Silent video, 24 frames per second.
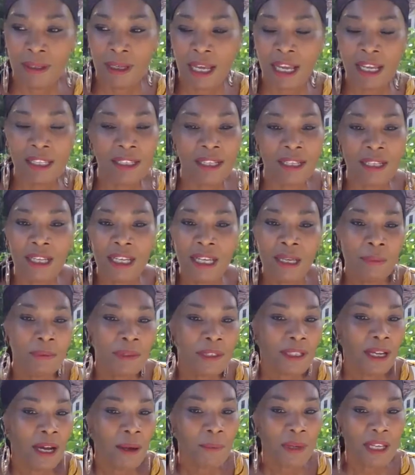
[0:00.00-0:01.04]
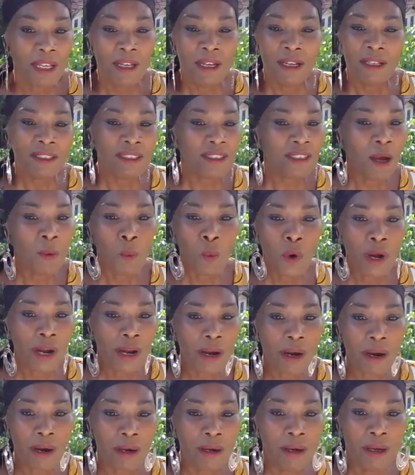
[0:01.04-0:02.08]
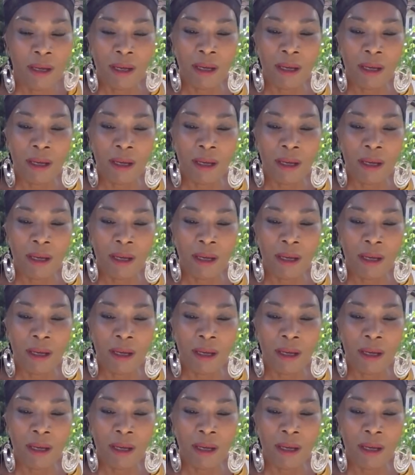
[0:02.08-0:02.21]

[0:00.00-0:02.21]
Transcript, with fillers: And it keeps coming. Somewhere,